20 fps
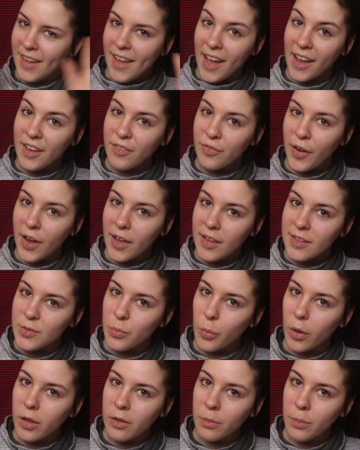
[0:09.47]
Hey friends,
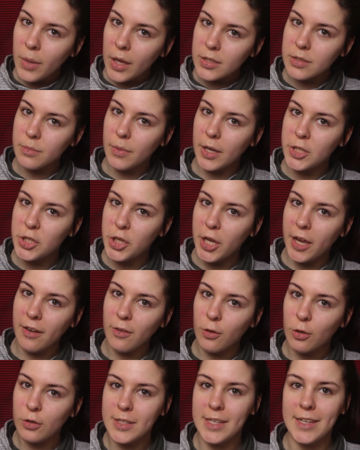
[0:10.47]
welcome back to my
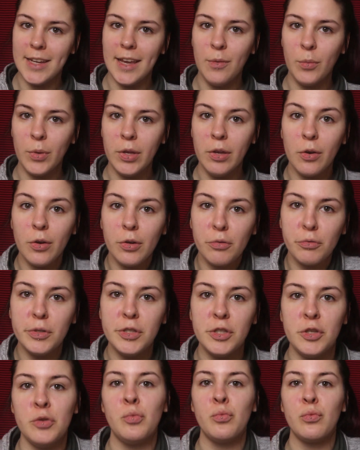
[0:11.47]
channel. Today we are going
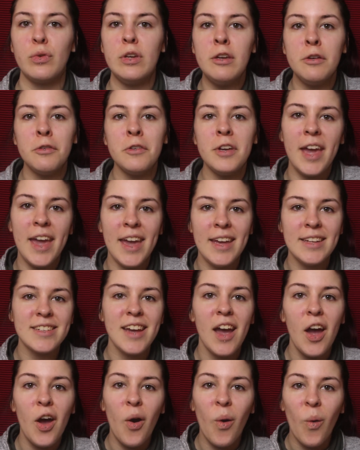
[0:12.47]
to recreate
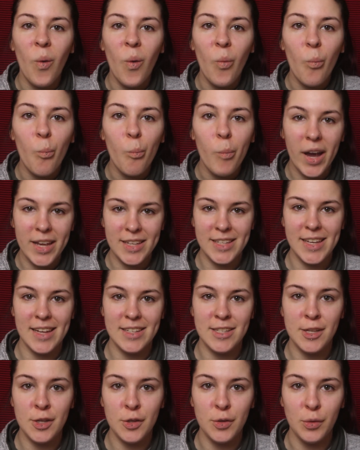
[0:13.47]
my
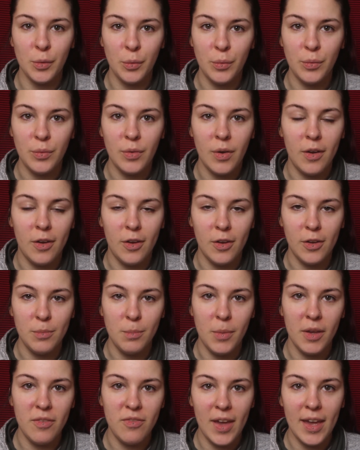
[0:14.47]
tattoo on
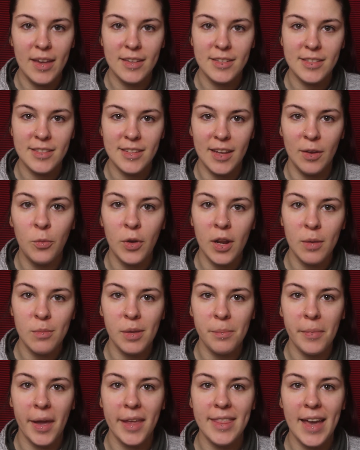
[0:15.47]
my face. And what I
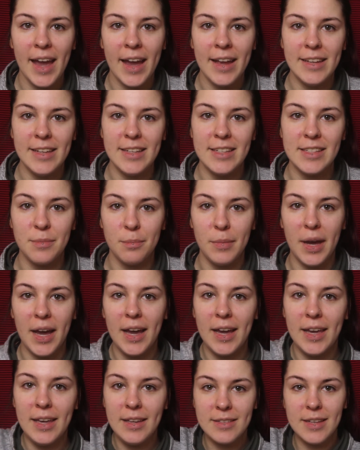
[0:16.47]
mean by that is
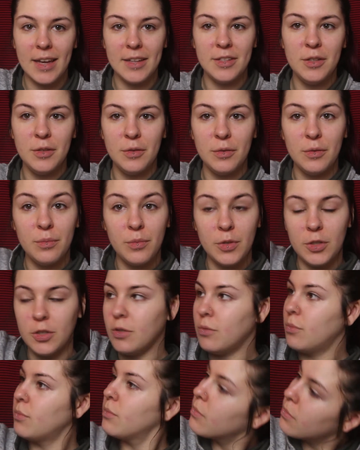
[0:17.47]
my tattoo, which
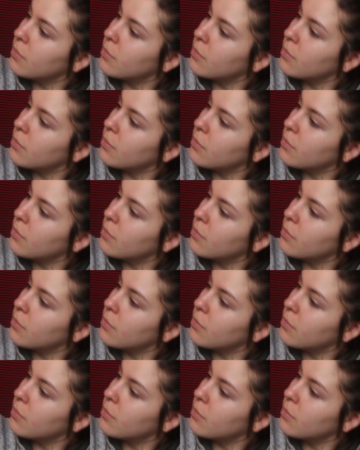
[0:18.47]
you